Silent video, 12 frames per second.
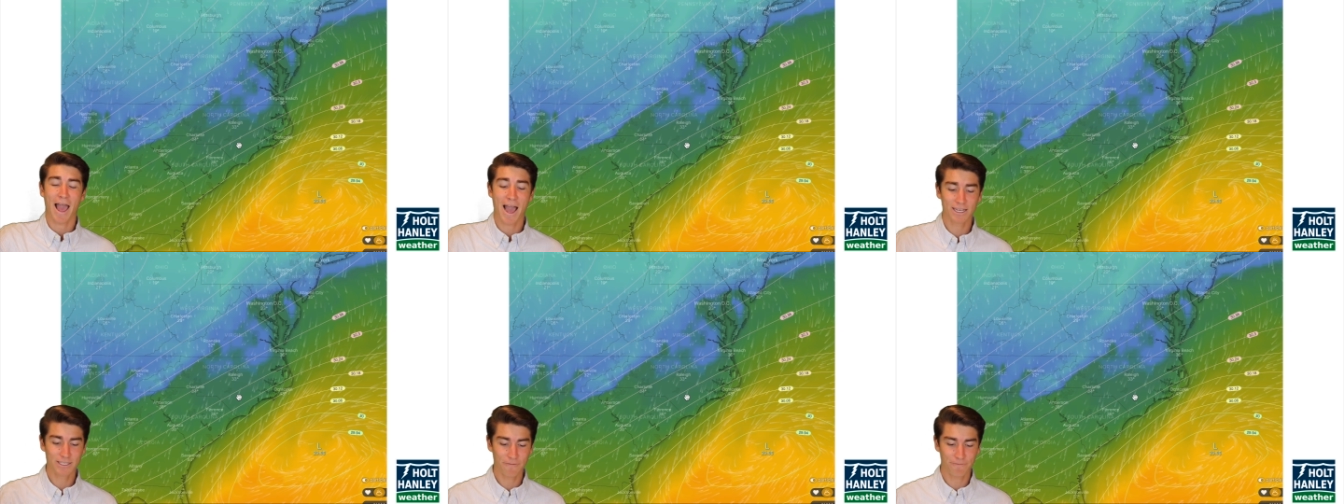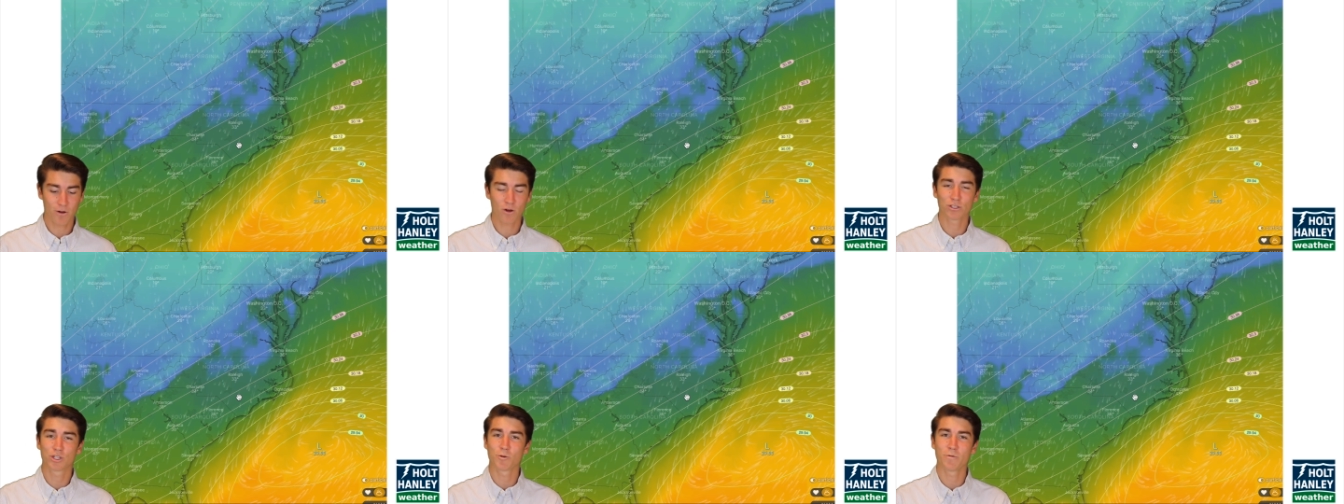As it
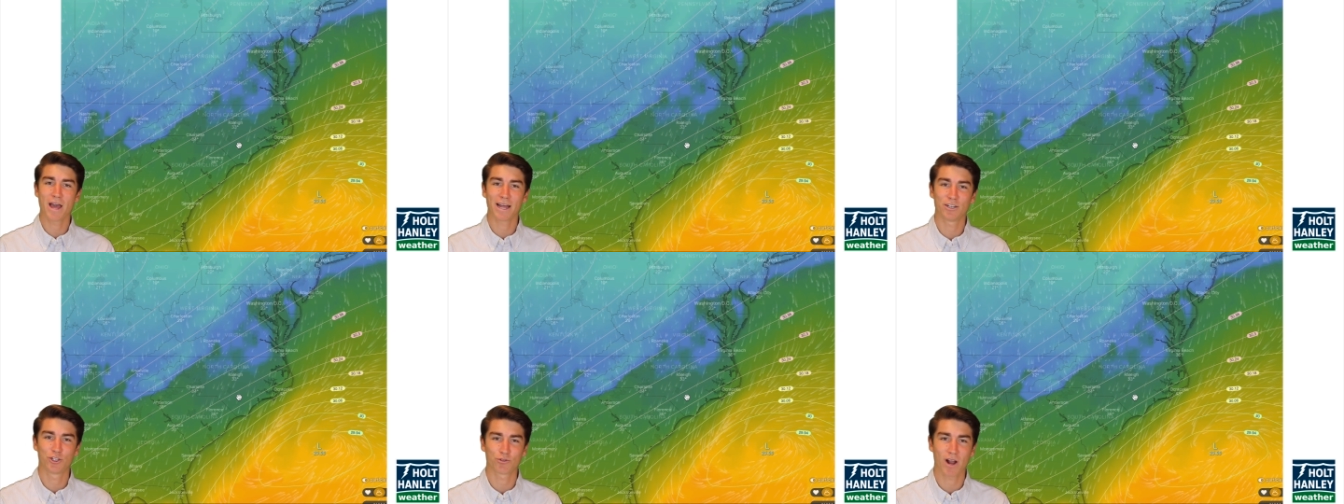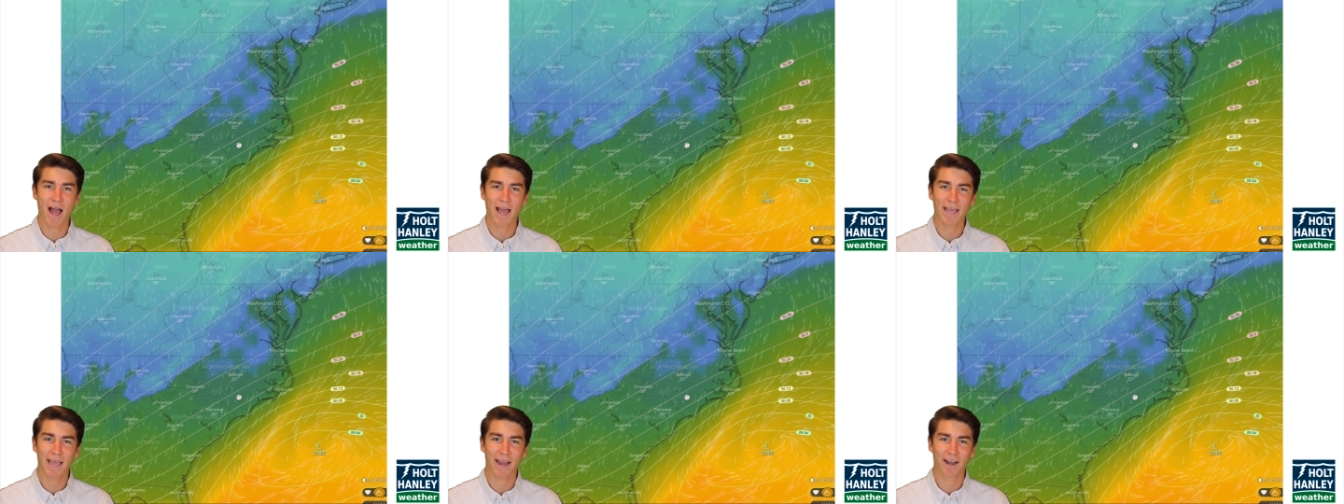falls through that
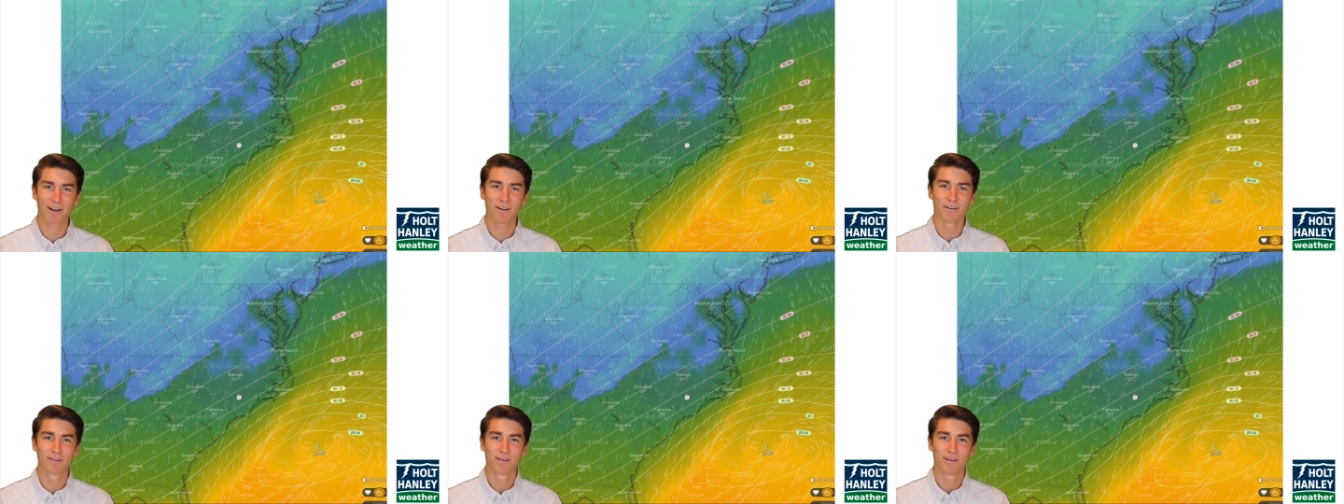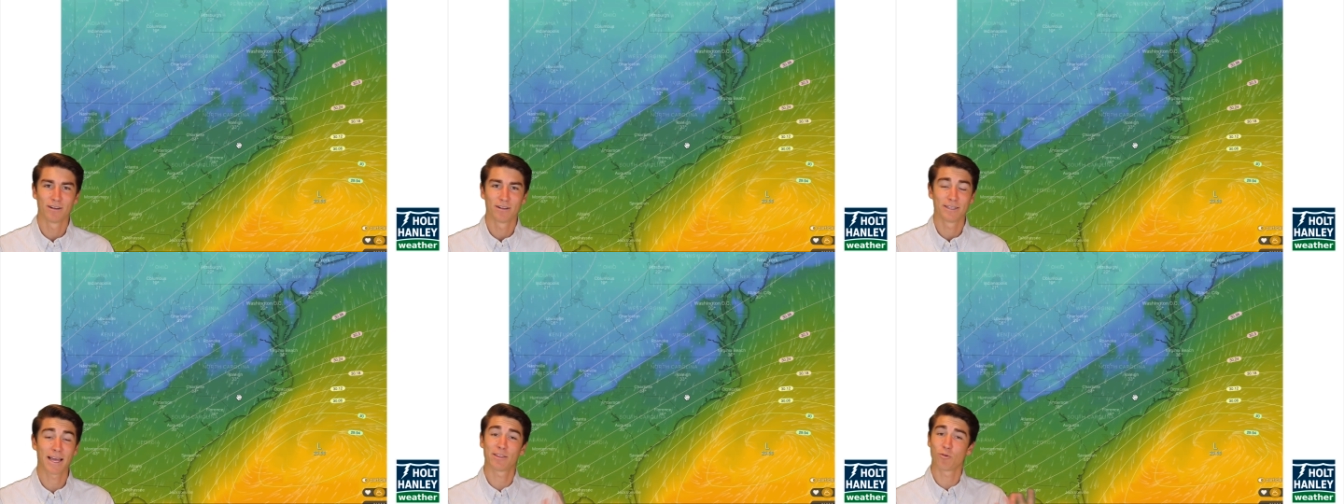dry air
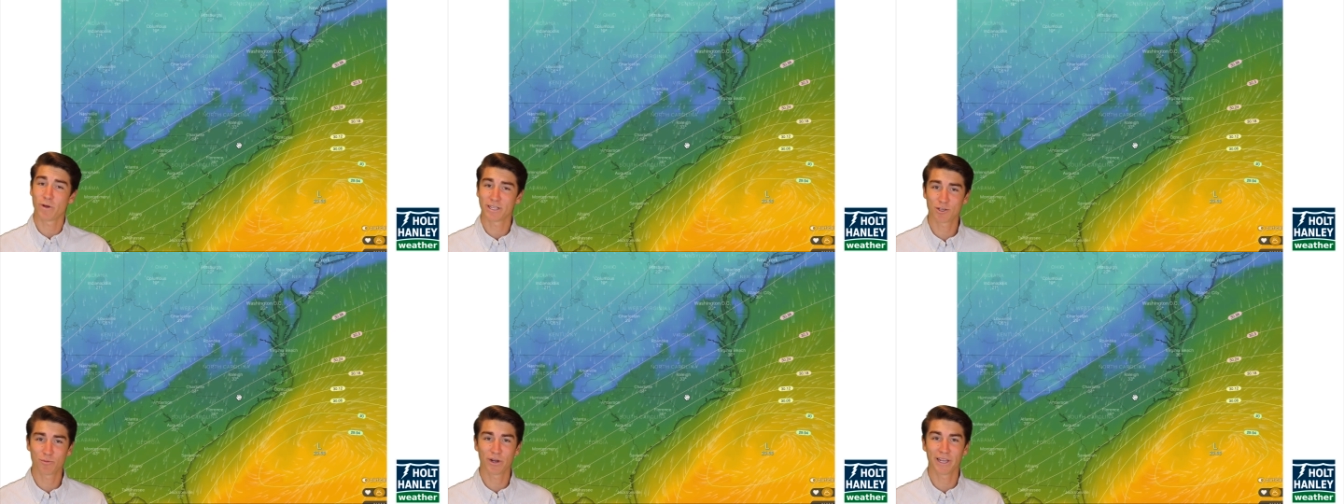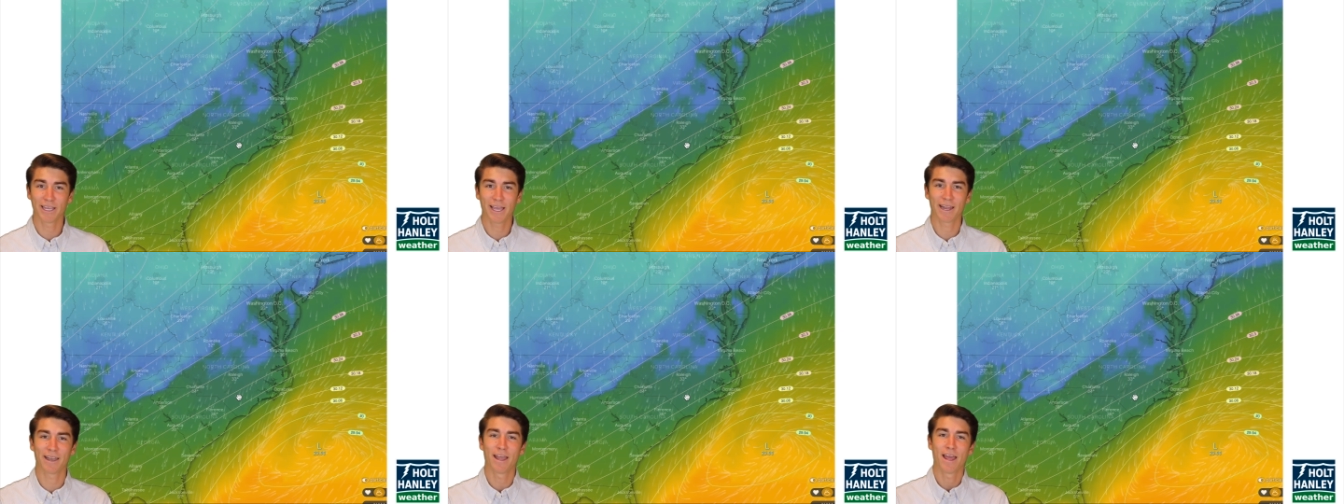that the winds are bringing
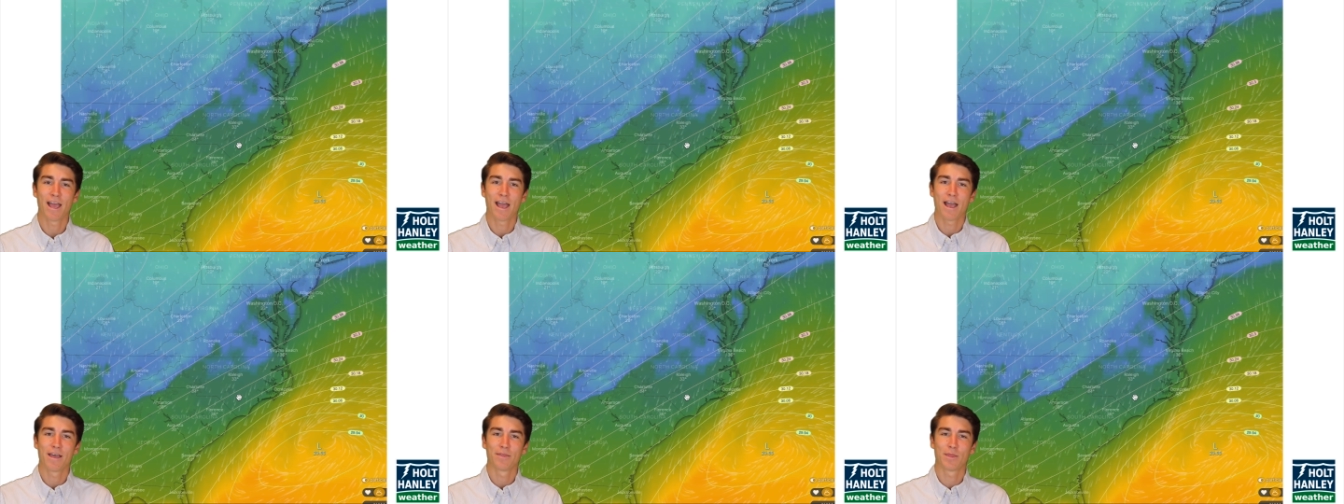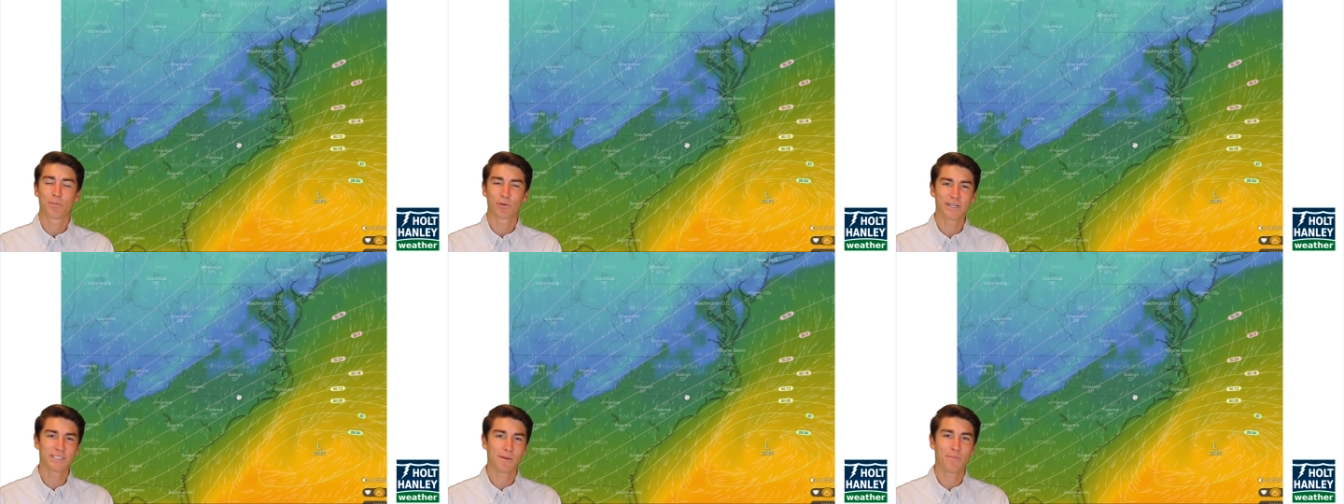in, the
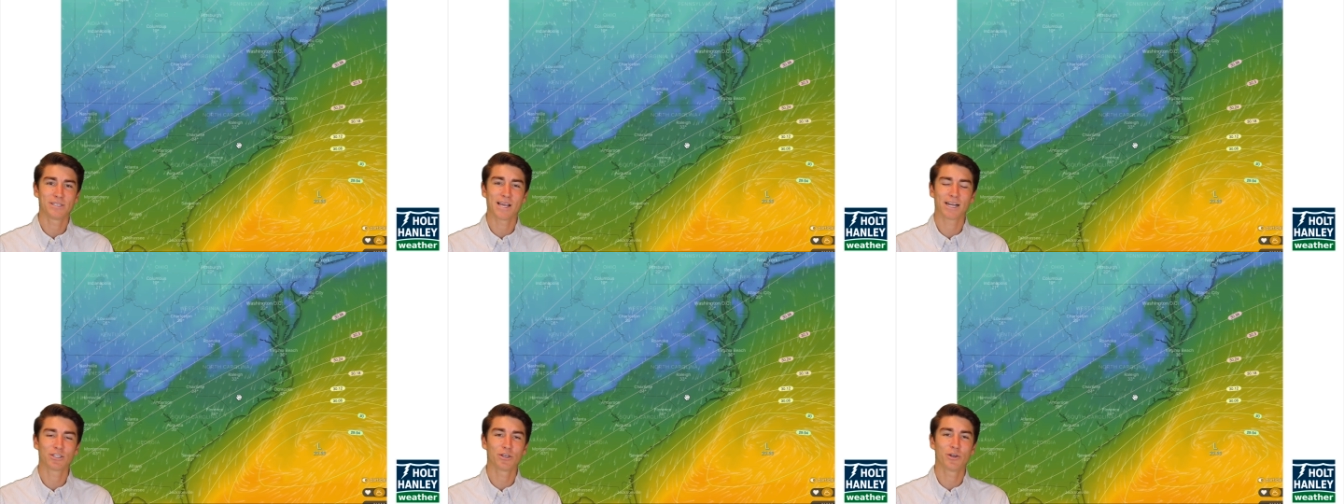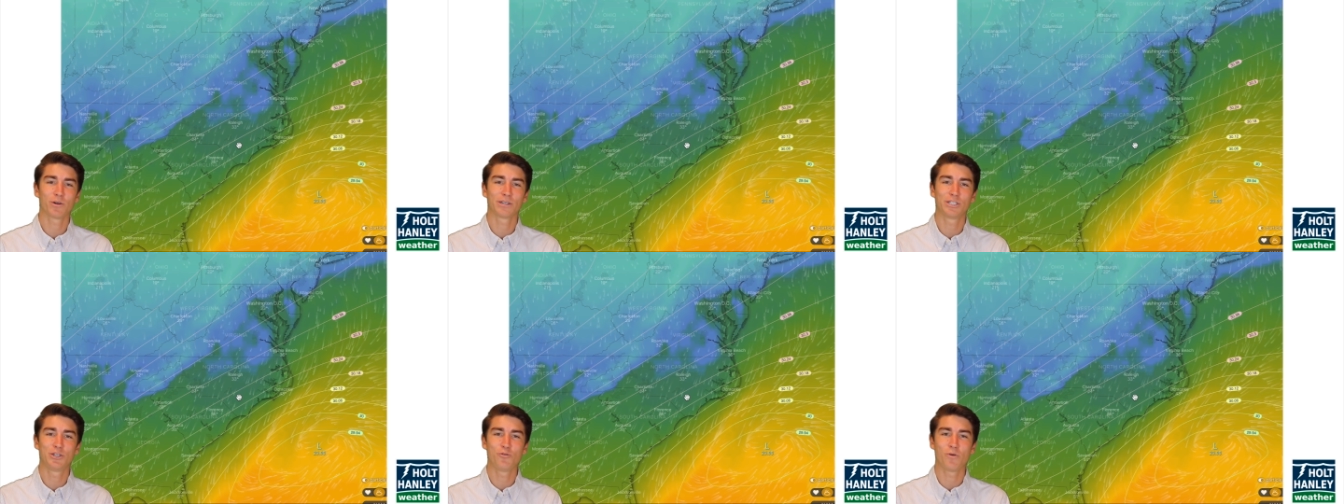precip is actually
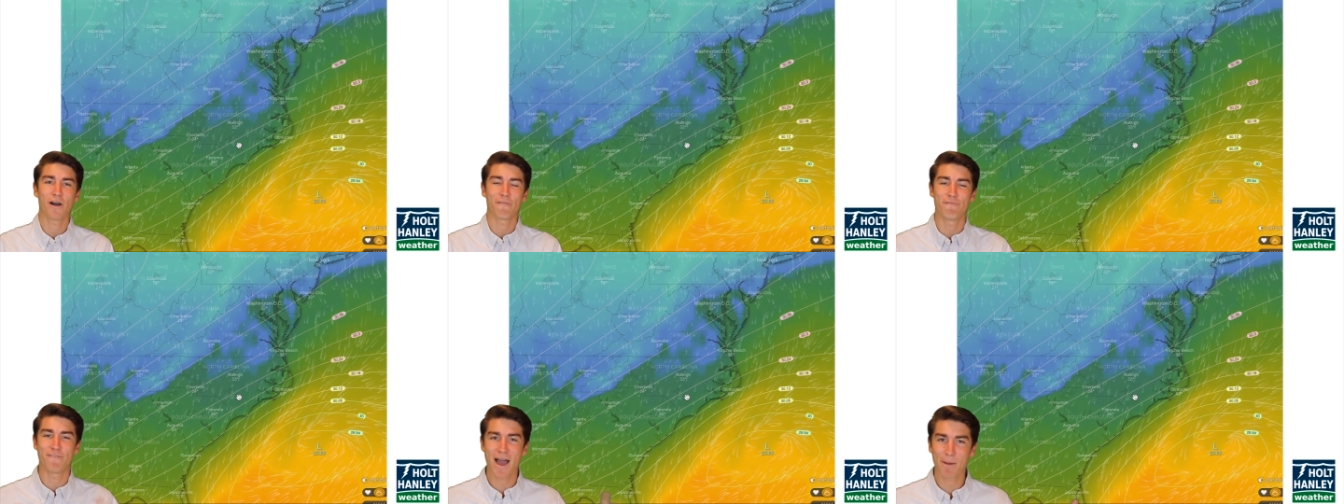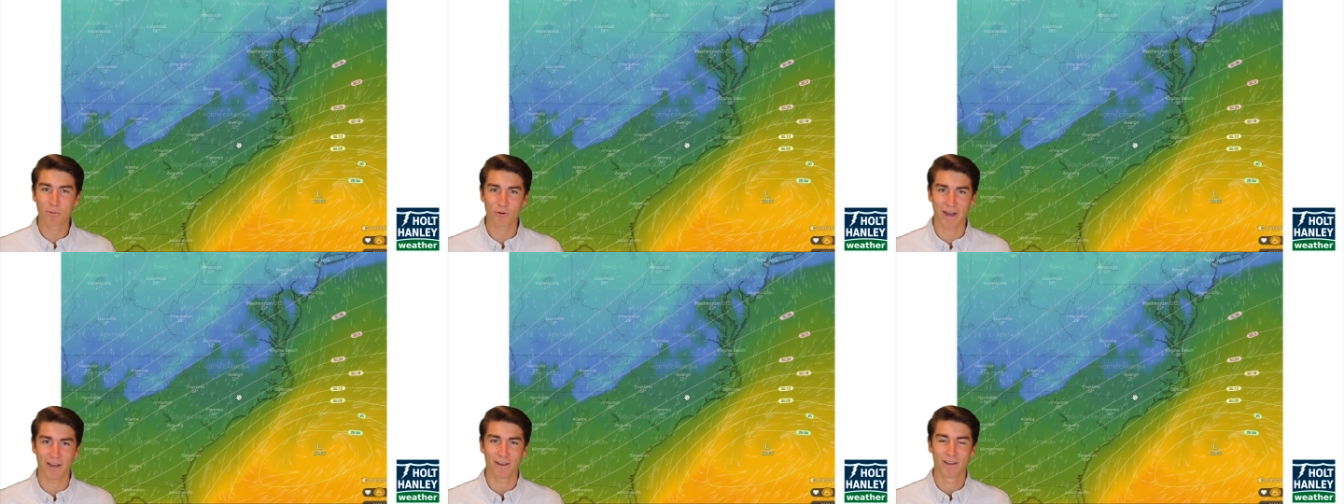going to
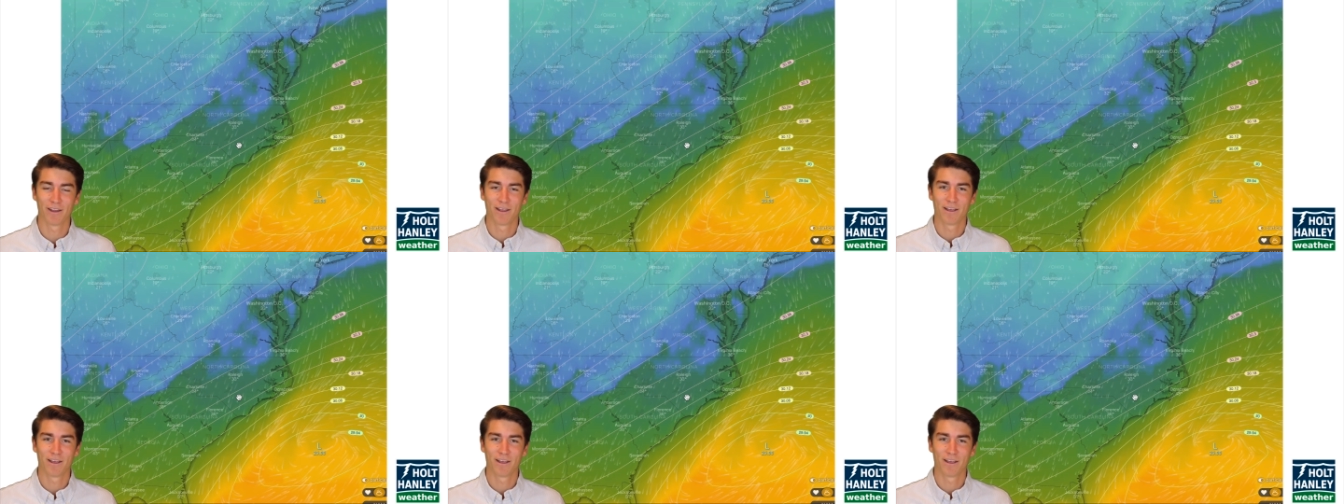evaporate.